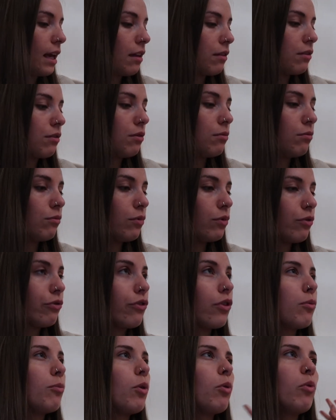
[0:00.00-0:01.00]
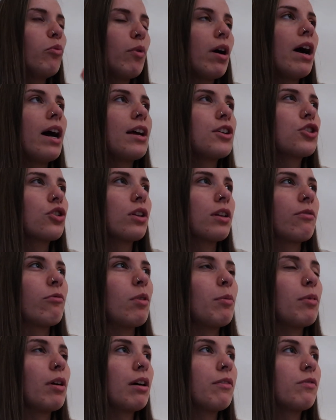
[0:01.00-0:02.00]
I get them from, all I actually got that
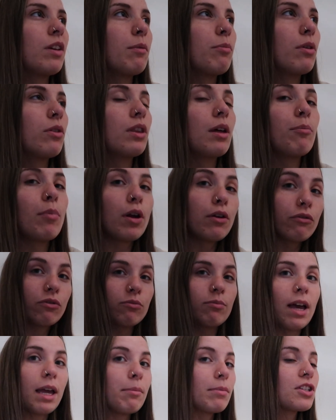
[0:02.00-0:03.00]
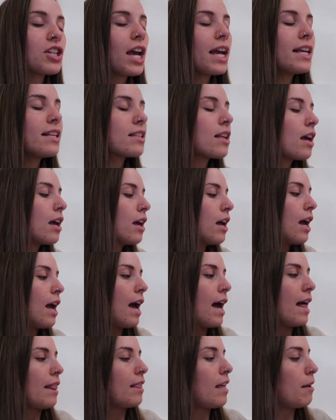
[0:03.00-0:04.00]
for my birthday, but they're both from Paper Chase.
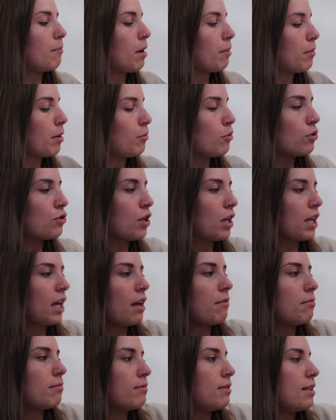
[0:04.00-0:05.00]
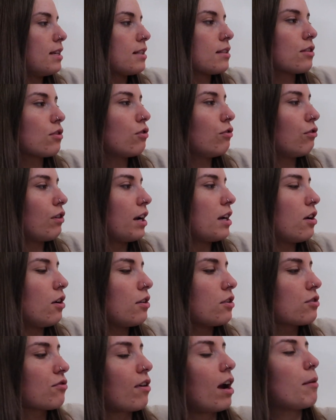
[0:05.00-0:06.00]
And then my mum also gave me this create your
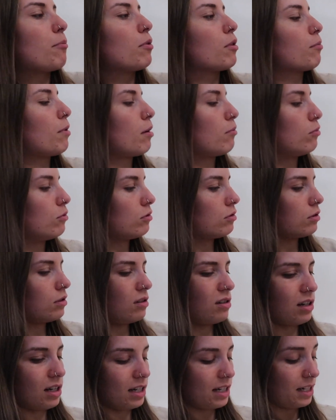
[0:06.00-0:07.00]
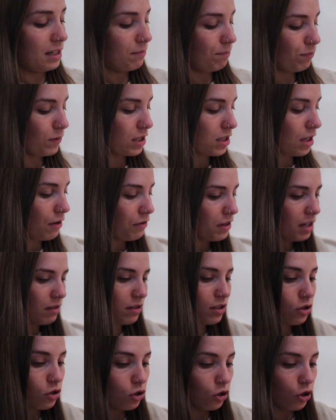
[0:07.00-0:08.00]
own scrapbook, but I'm not gonna lie, the stuff in
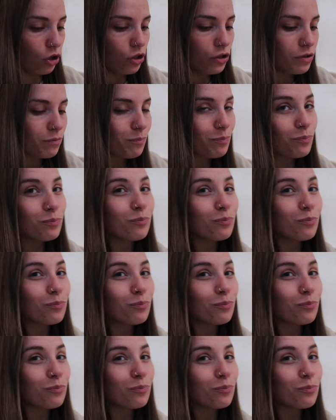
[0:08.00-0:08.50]
here is good,